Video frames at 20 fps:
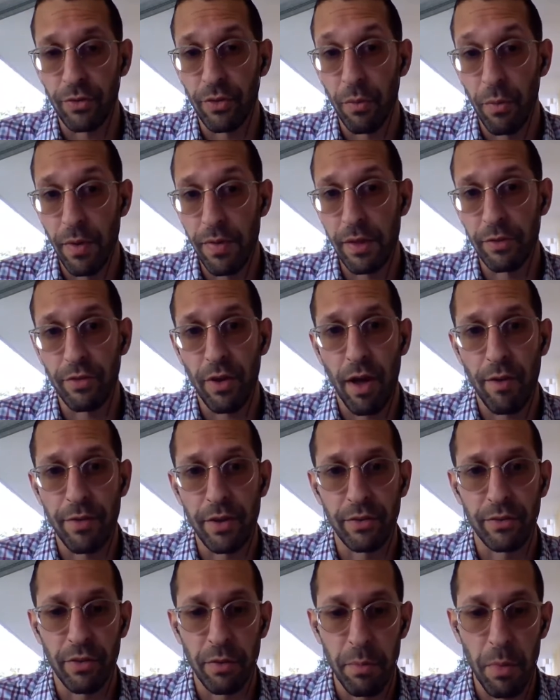The one that's
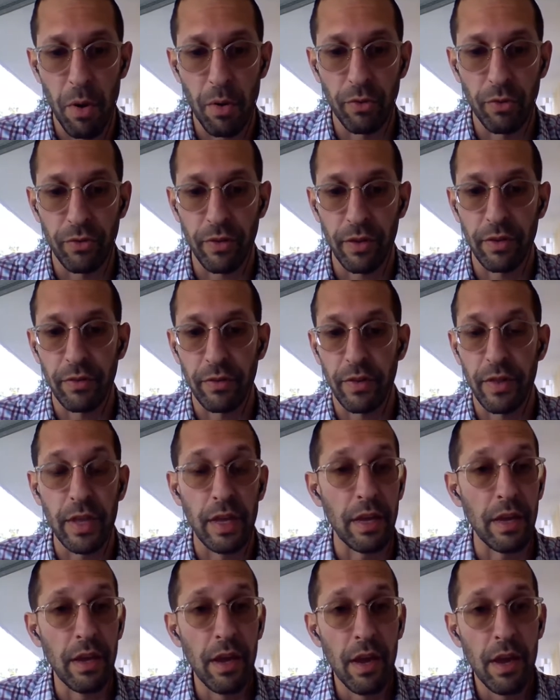obvious to most is
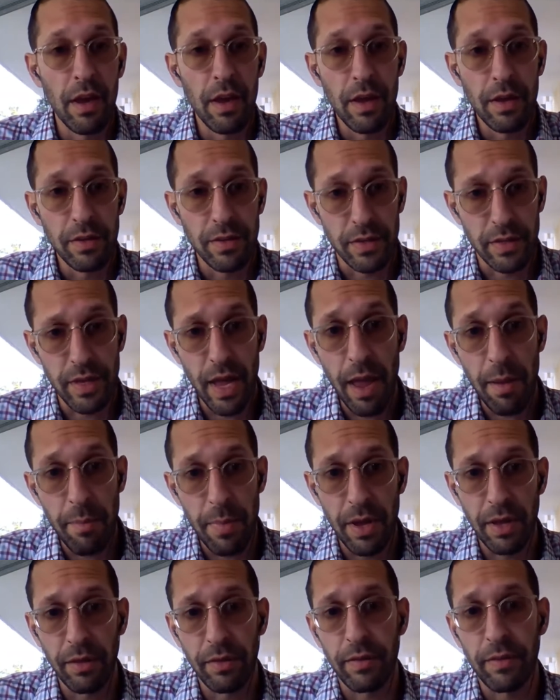the
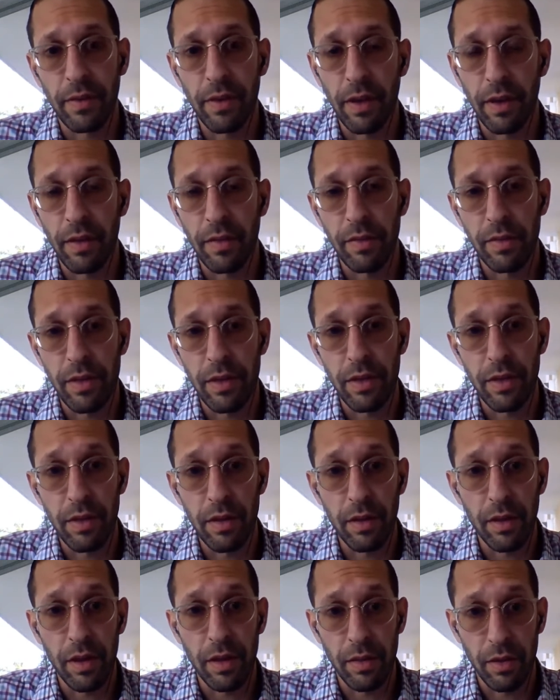statement in
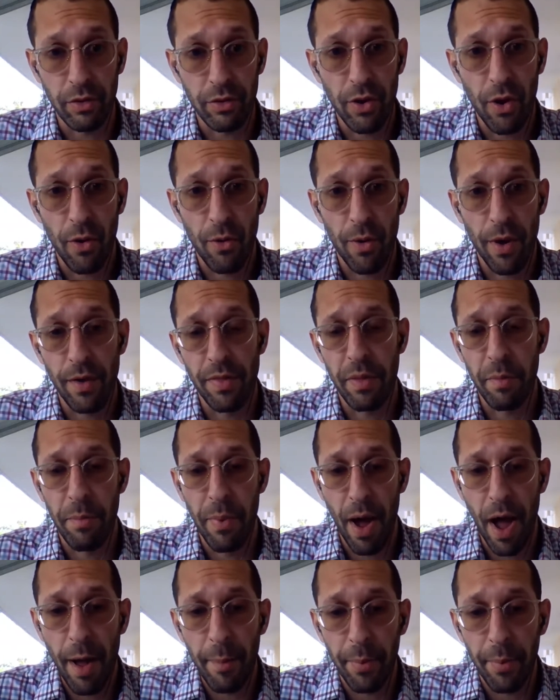the Torah, in the
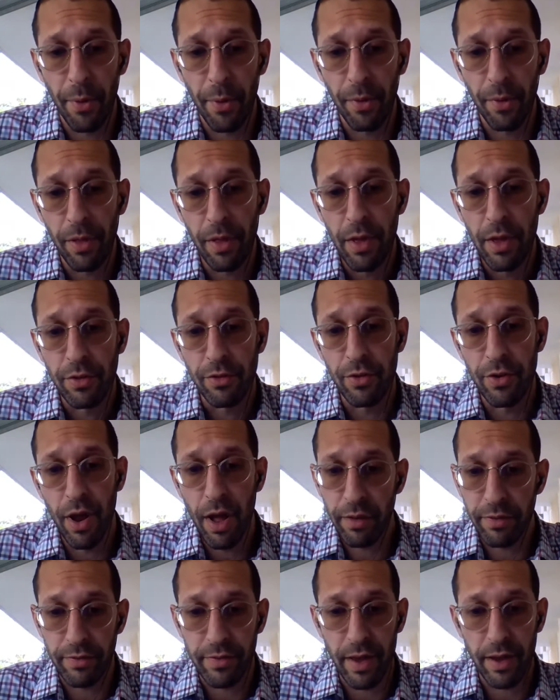Bible, do
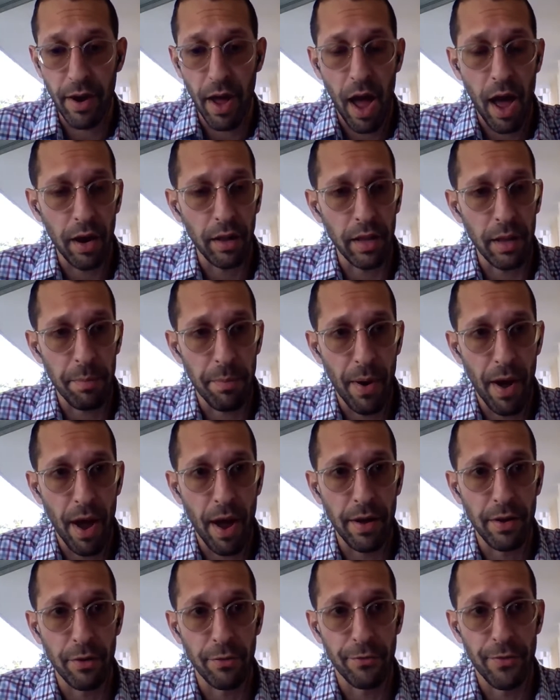not stand idly
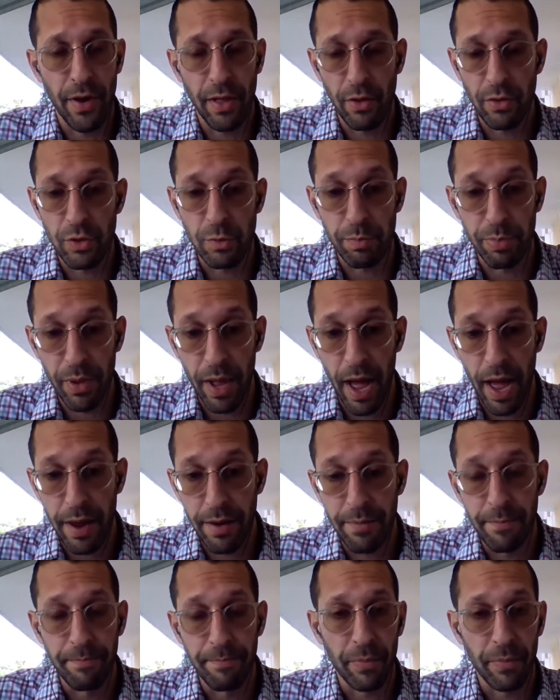by your fellow's blood,